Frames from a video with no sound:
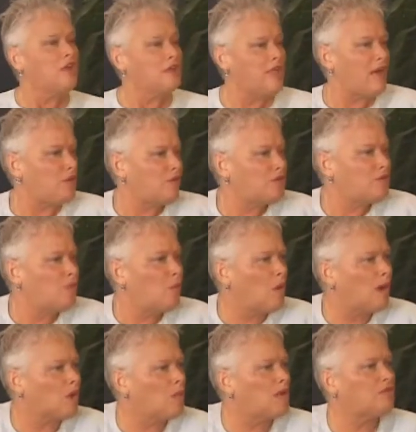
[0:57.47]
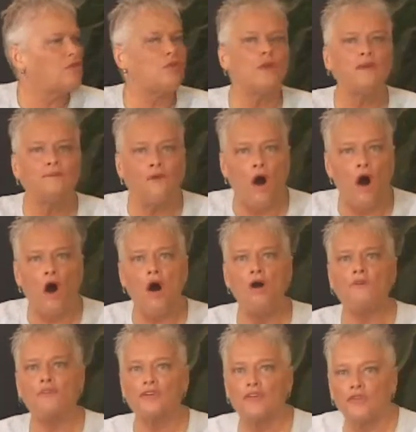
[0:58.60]
that to work with, to
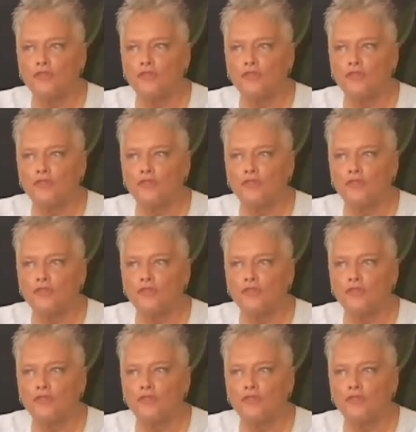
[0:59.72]
evolve and to